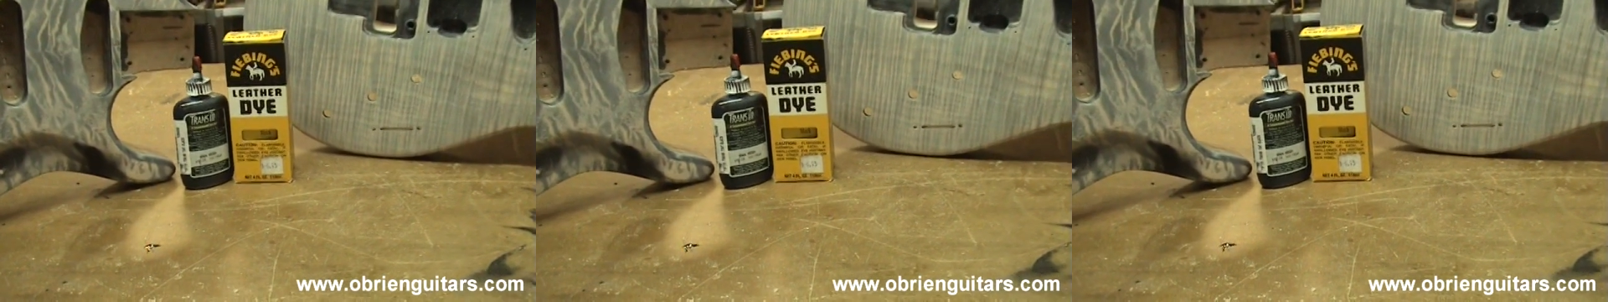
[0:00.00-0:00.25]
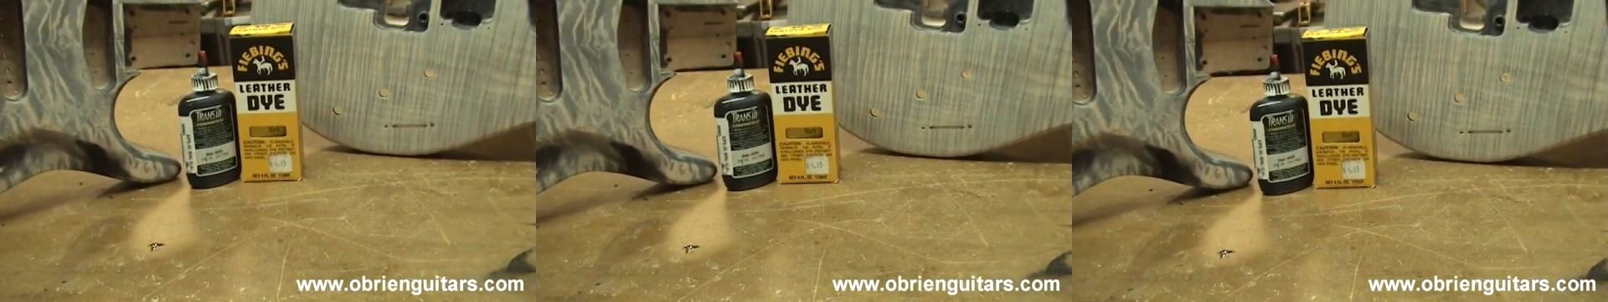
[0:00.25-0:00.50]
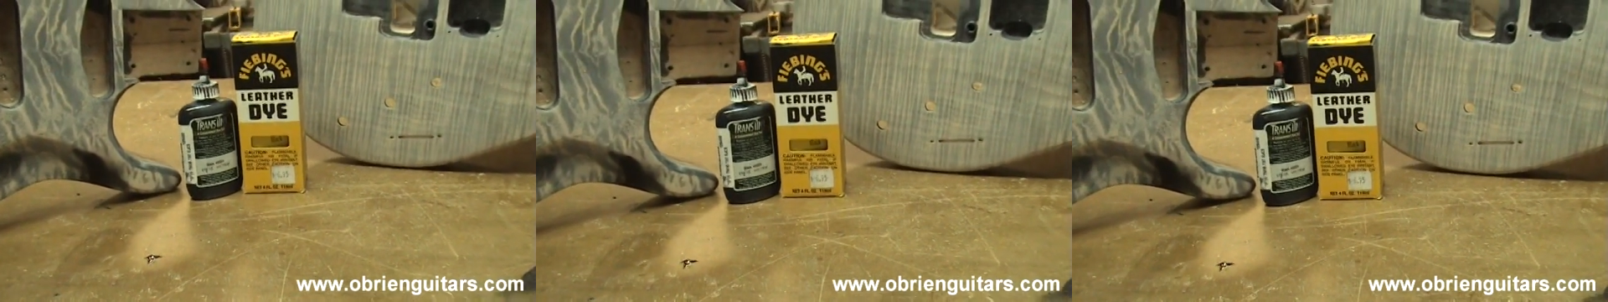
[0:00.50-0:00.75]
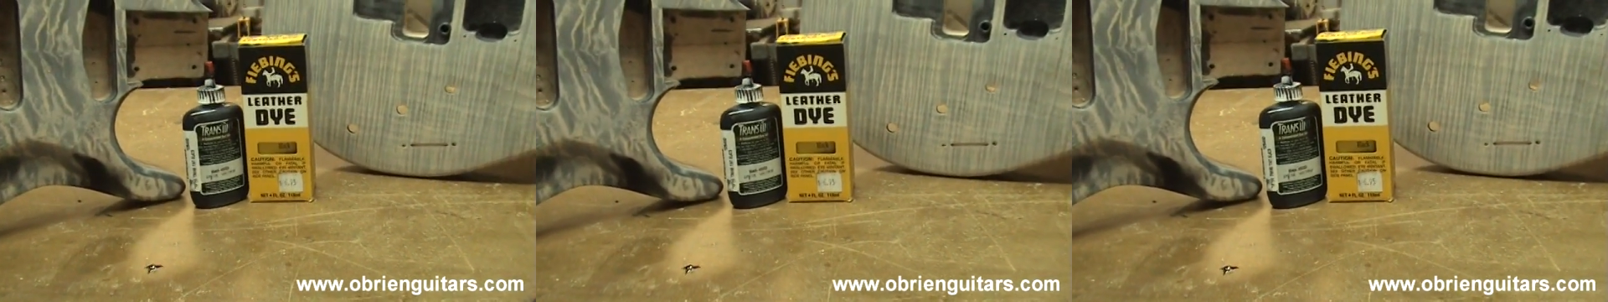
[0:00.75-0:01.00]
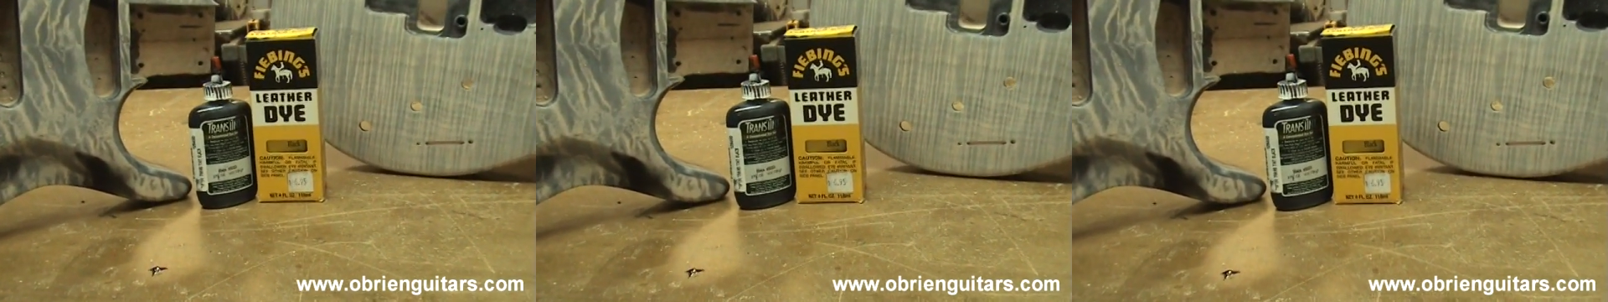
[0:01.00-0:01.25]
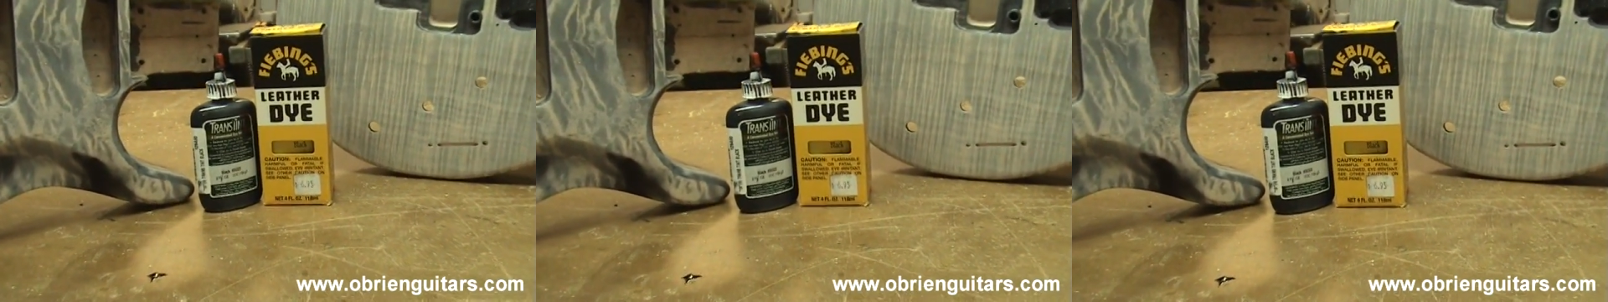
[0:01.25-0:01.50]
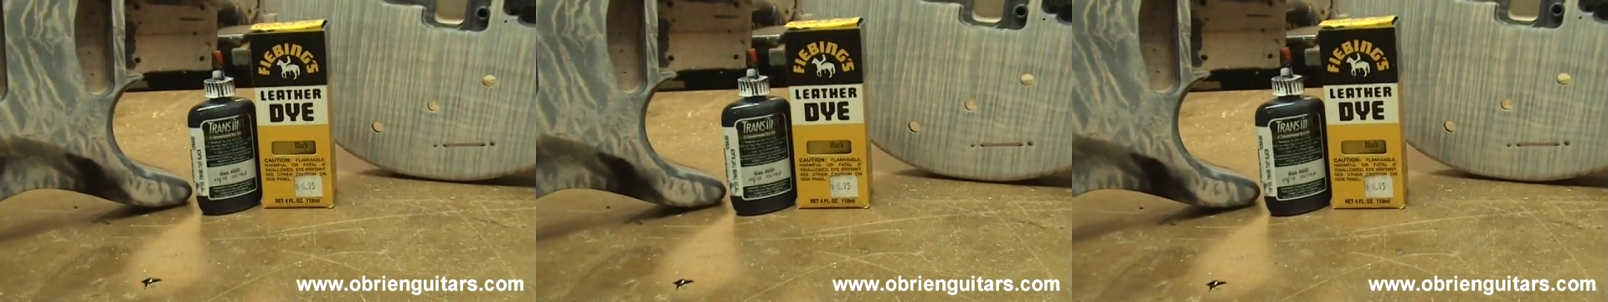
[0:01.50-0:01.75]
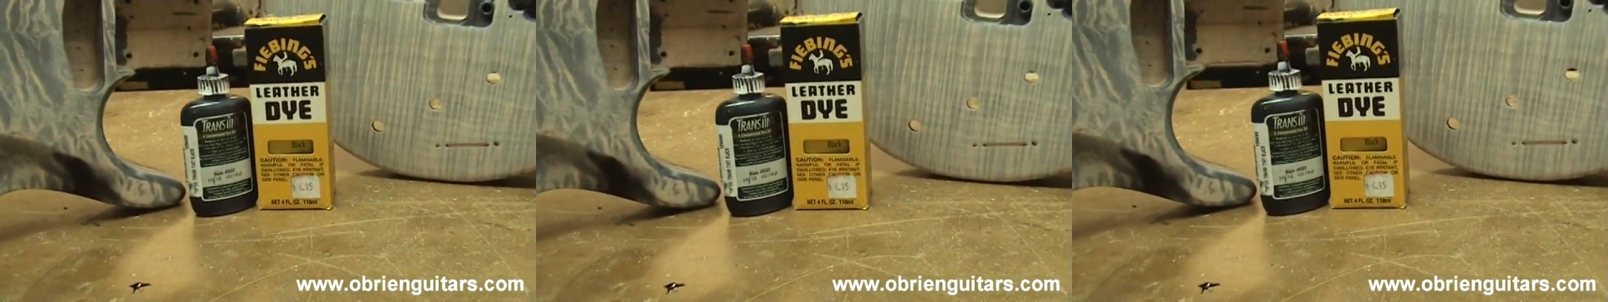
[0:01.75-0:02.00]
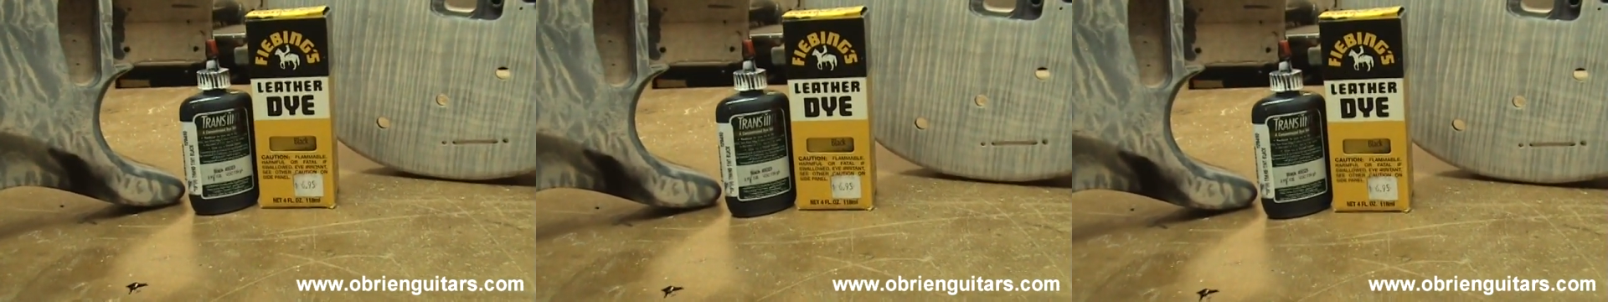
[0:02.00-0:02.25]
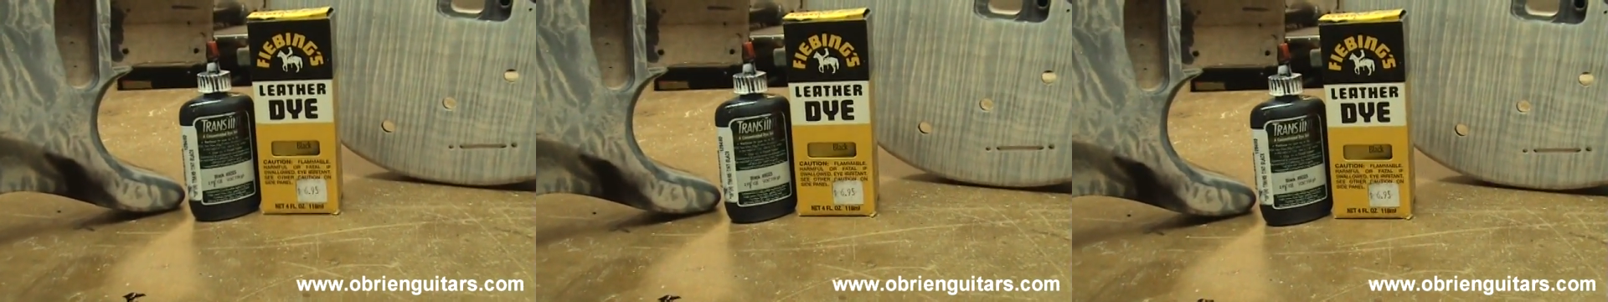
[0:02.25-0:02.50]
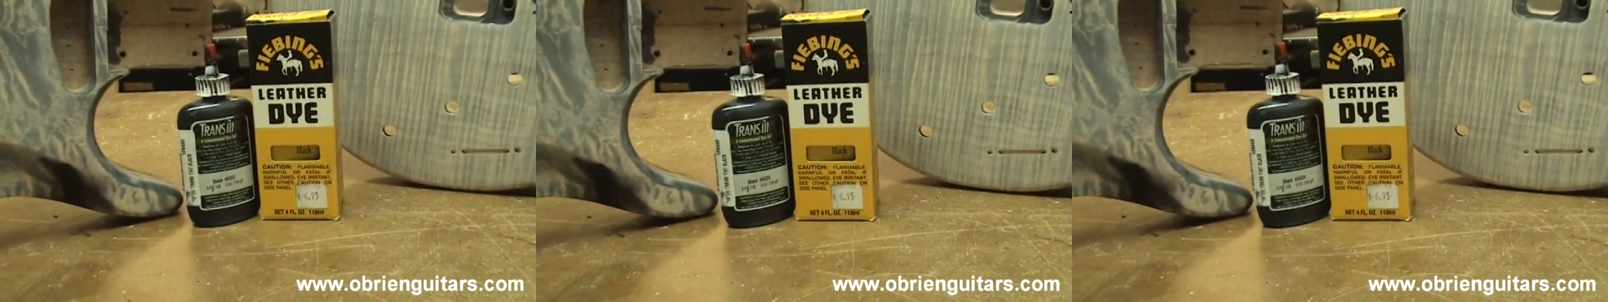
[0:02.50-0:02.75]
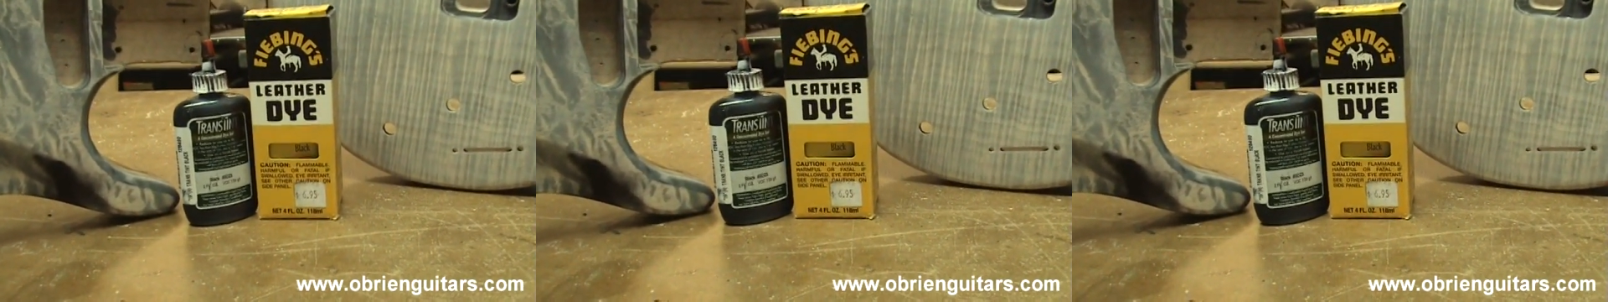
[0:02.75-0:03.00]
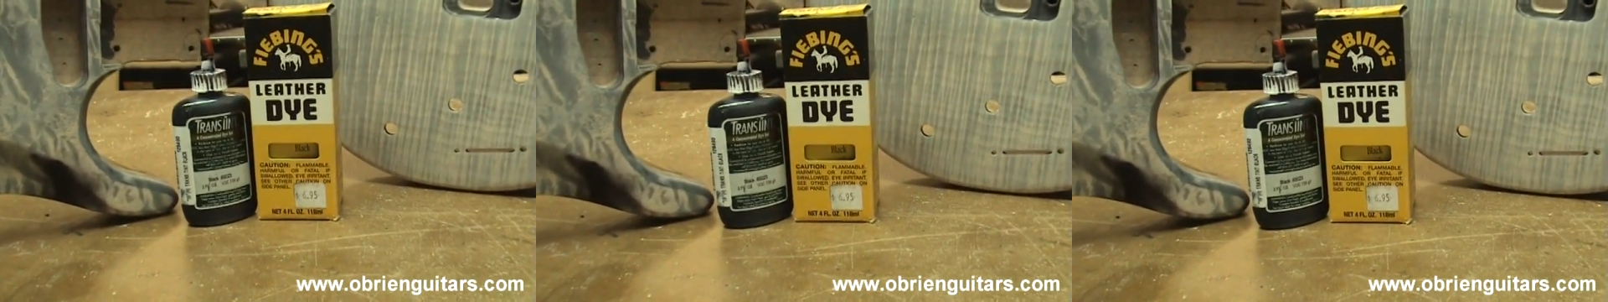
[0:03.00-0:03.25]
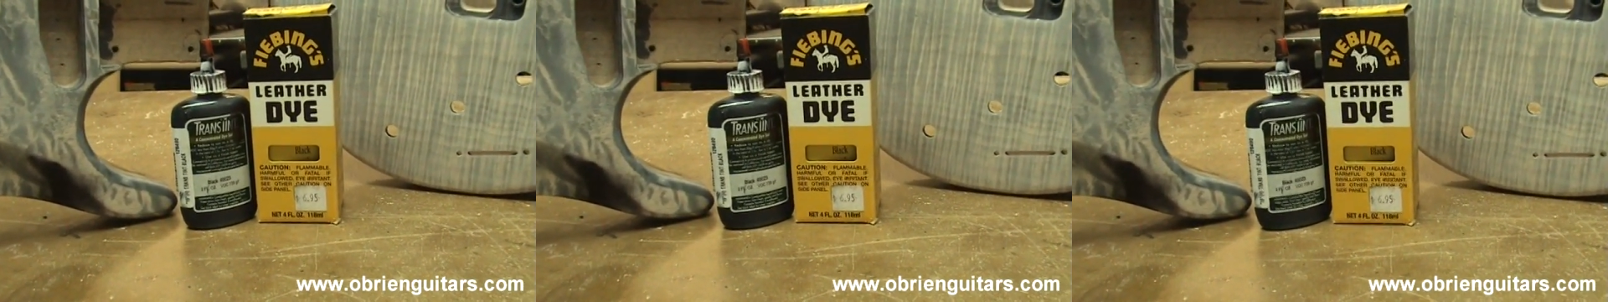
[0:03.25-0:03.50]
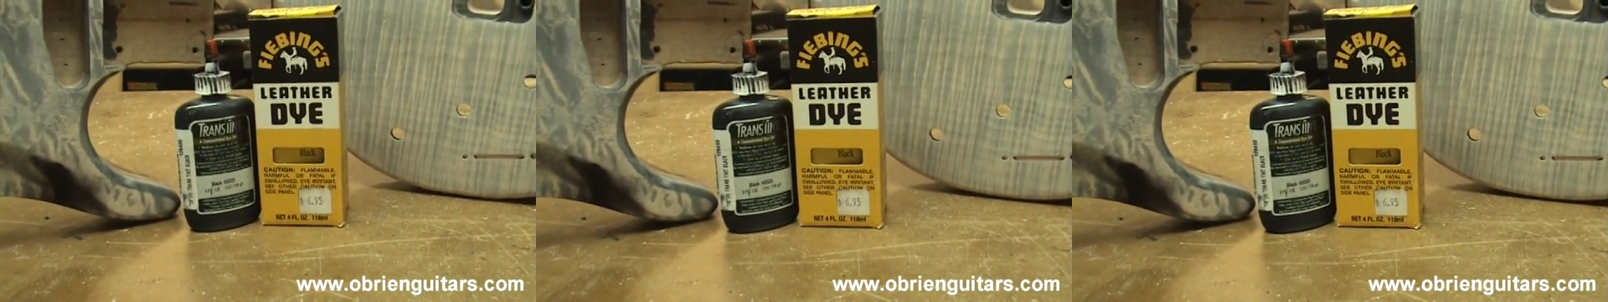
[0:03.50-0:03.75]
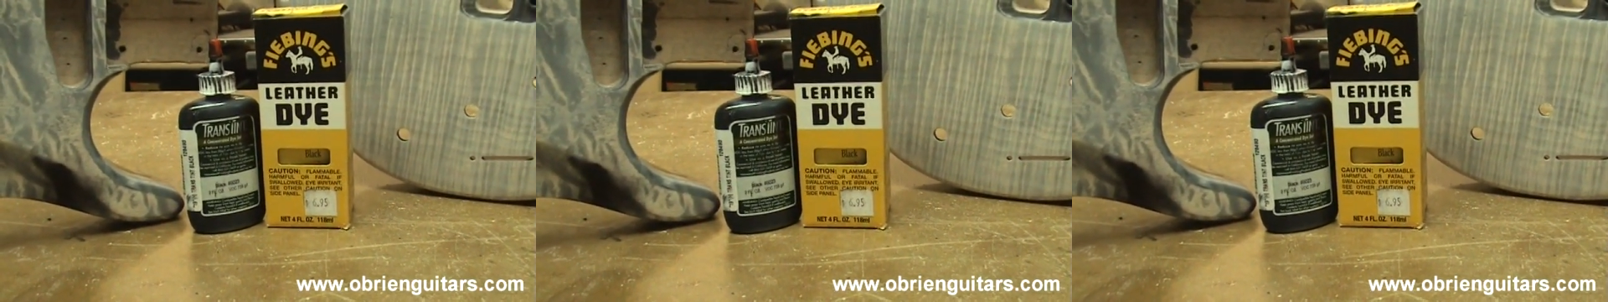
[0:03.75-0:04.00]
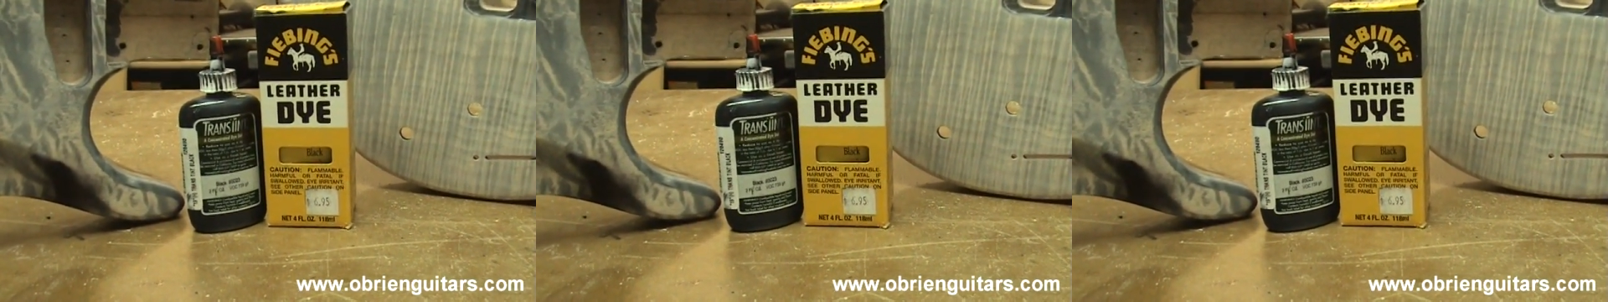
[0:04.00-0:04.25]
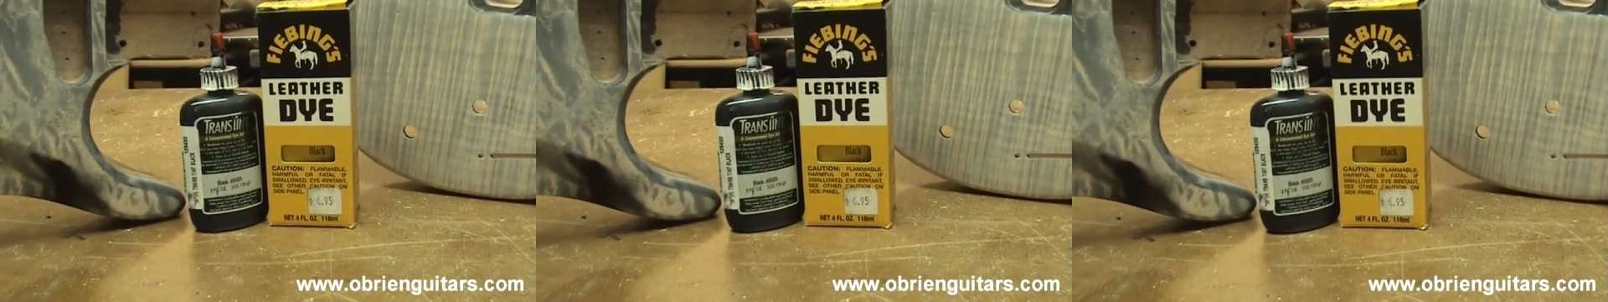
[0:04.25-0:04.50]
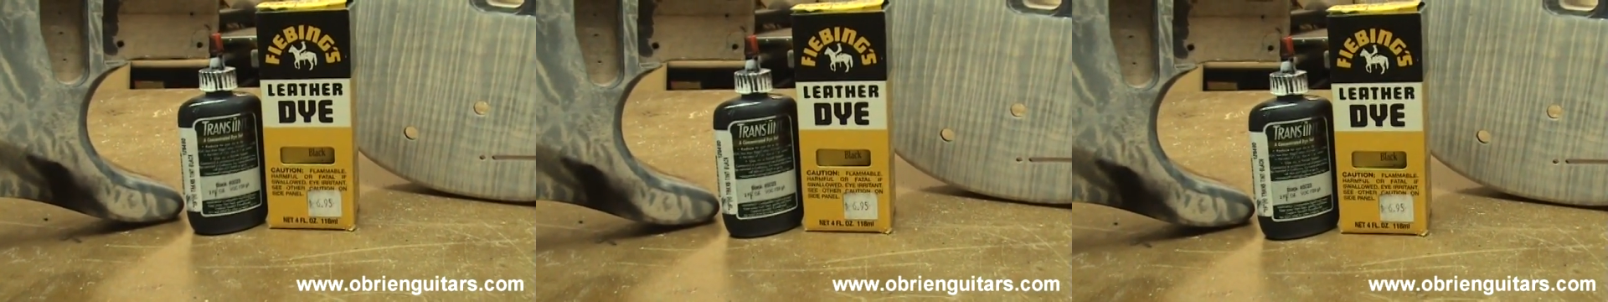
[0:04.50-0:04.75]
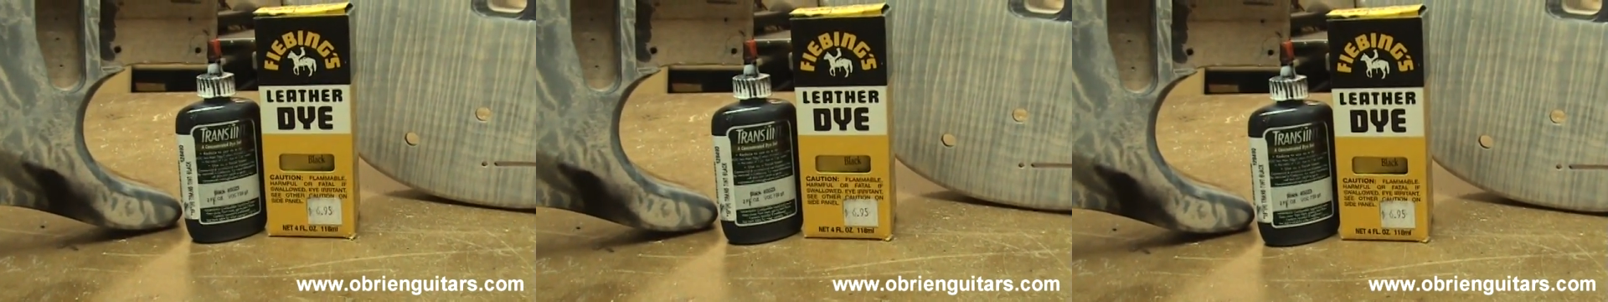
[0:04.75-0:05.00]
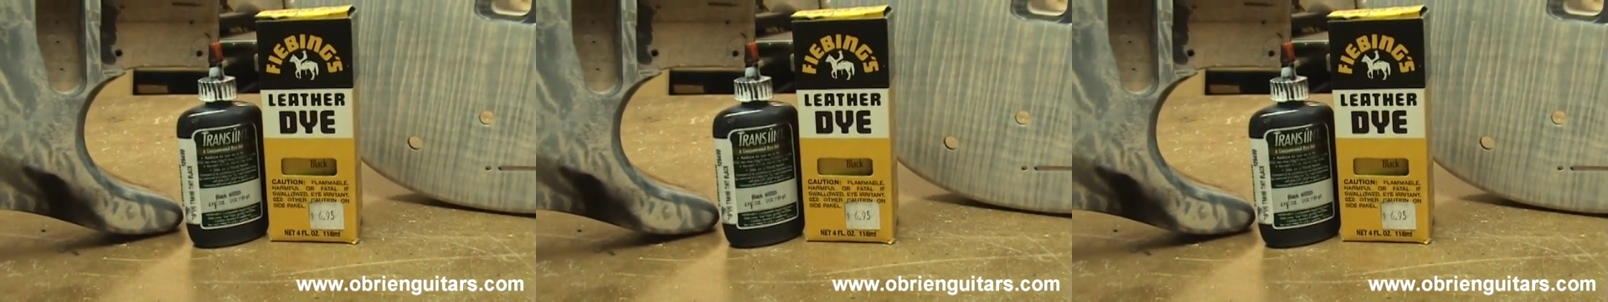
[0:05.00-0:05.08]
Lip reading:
[unreadable: no face in view]